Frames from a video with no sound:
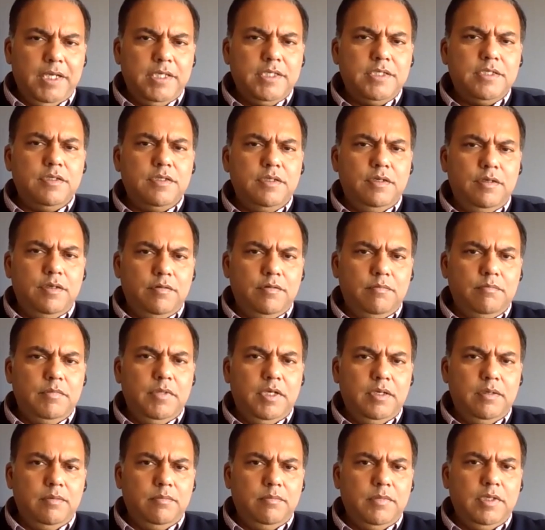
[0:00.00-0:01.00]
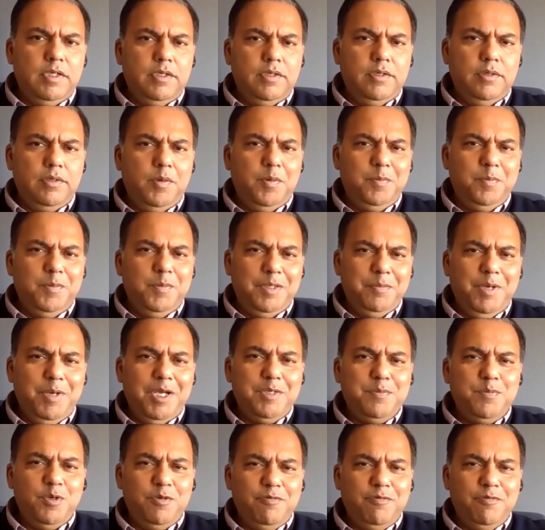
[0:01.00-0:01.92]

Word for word: might uh, uh you know they might